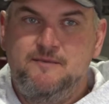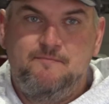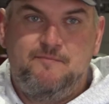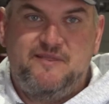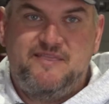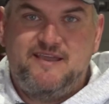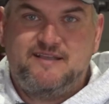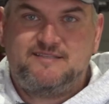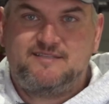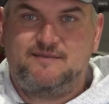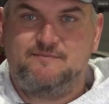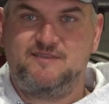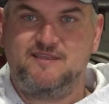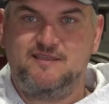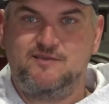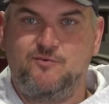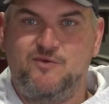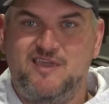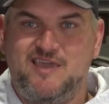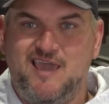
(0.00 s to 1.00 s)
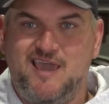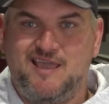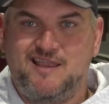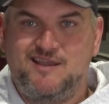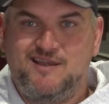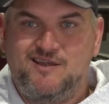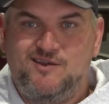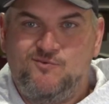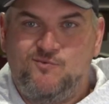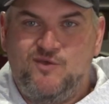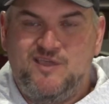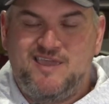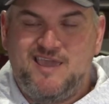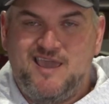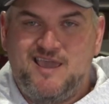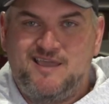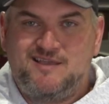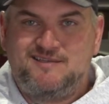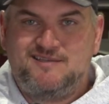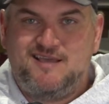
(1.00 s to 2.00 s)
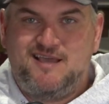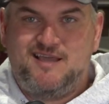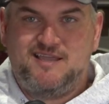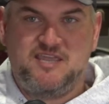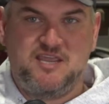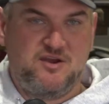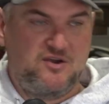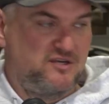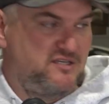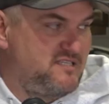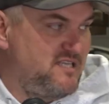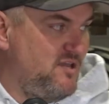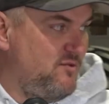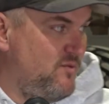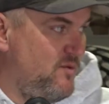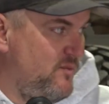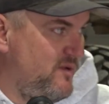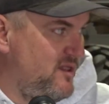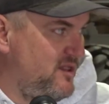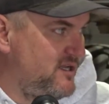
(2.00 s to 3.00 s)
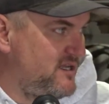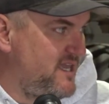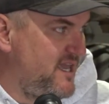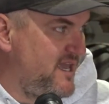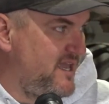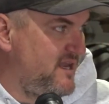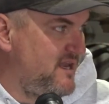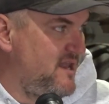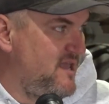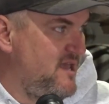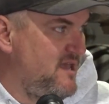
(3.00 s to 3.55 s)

but that's something that we can't, we can't uh, guarantee when we look at